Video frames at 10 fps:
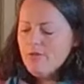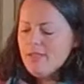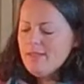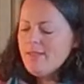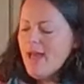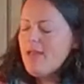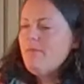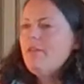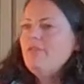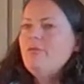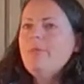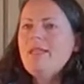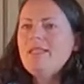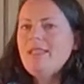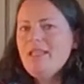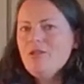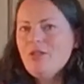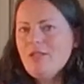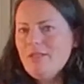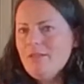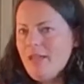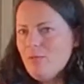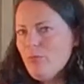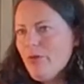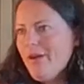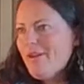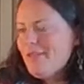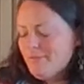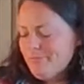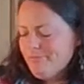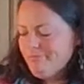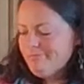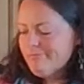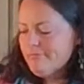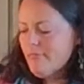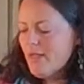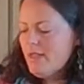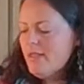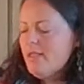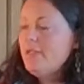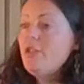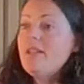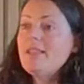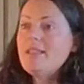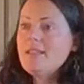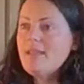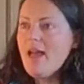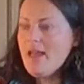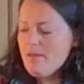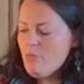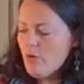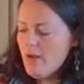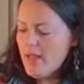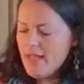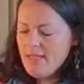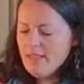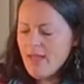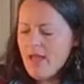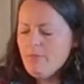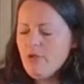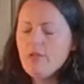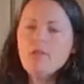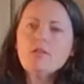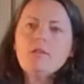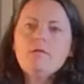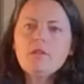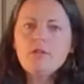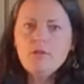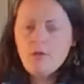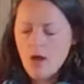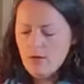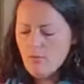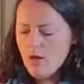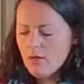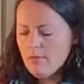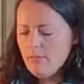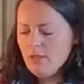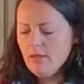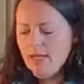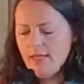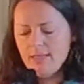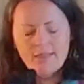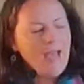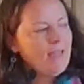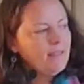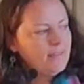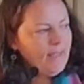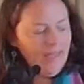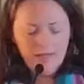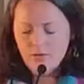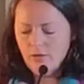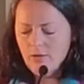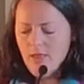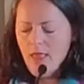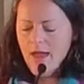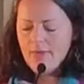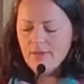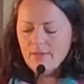in a time of meditation and prayer. During this time, or at any time during the service, you are welcome to light a silent candle at the